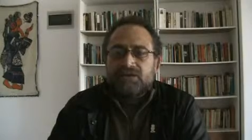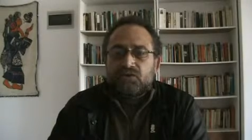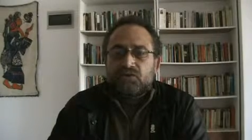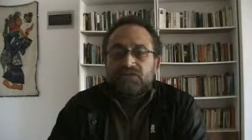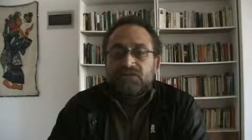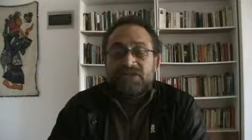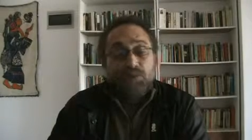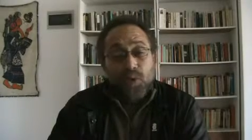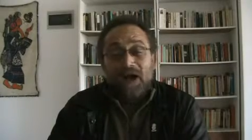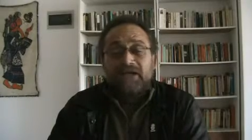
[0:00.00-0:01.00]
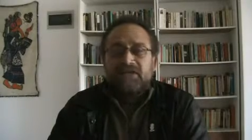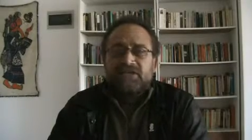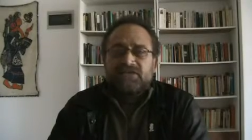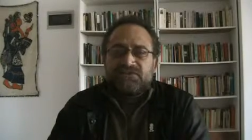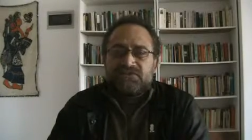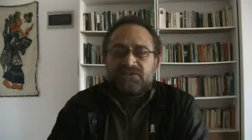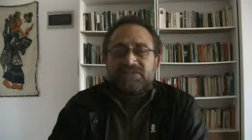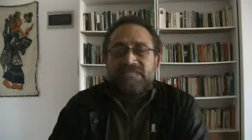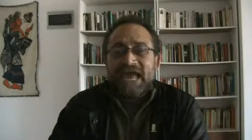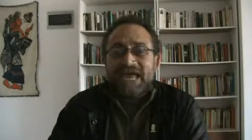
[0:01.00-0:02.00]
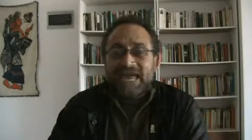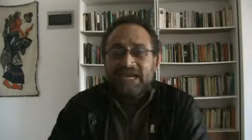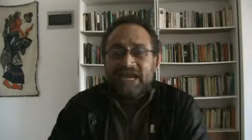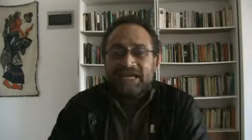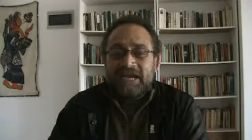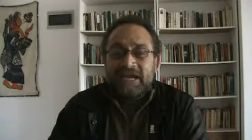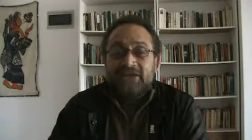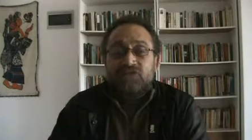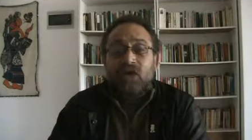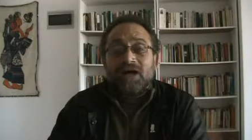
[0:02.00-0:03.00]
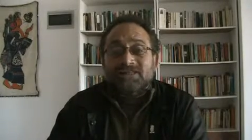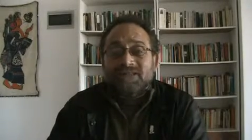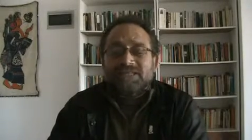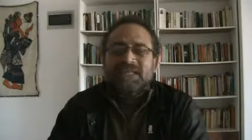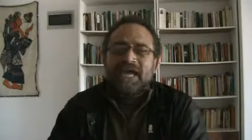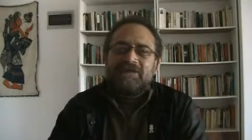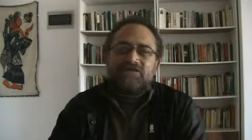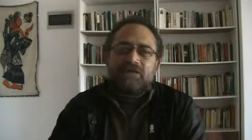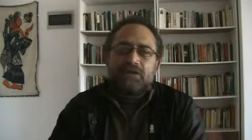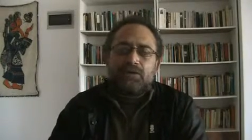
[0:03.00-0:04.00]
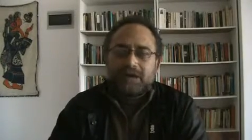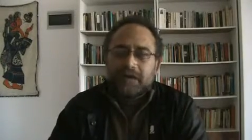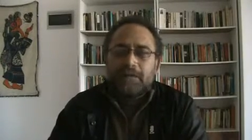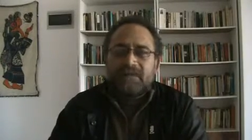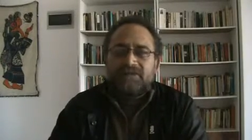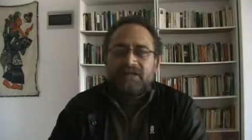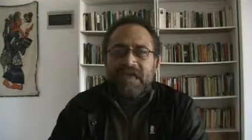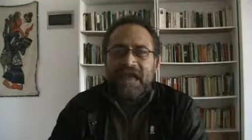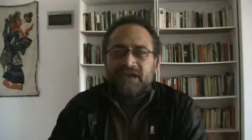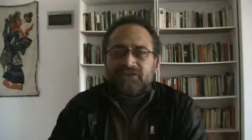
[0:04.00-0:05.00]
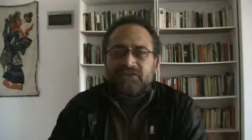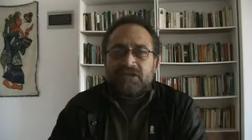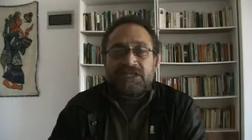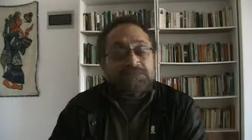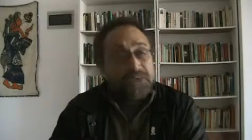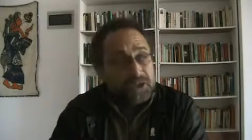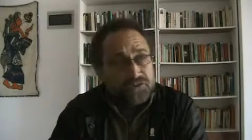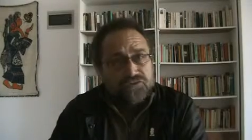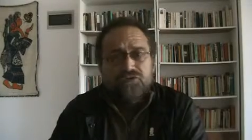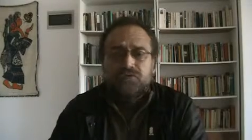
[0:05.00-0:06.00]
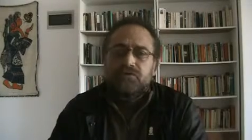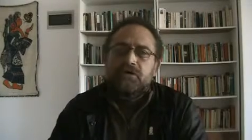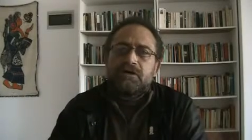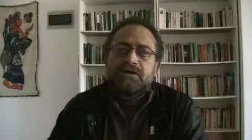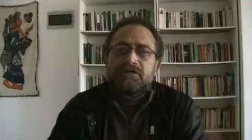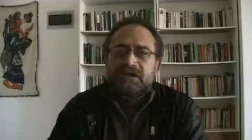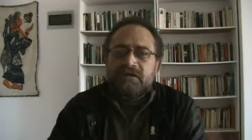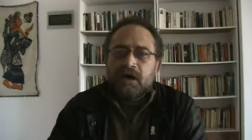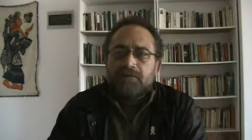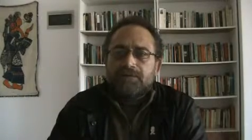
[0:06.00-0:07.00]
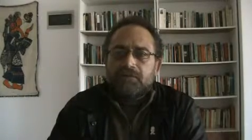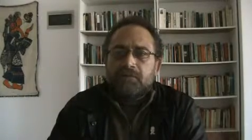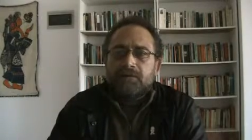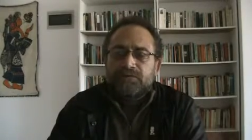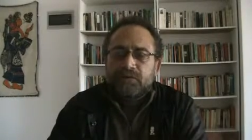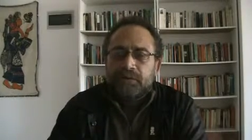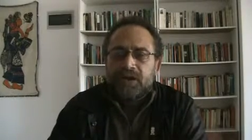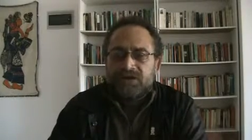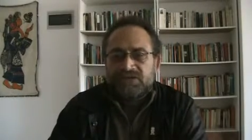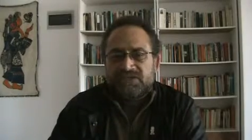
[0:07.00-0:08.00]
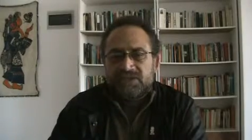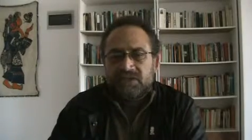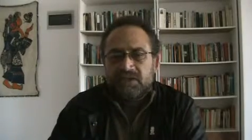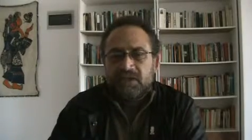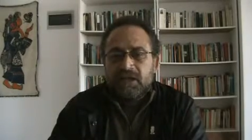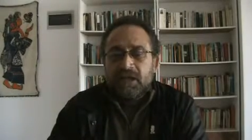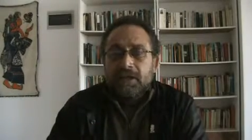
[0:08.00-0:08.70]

soldiers. Rewind these footages again and again to understand what I am getting at, speaking to you right now from Gaza City.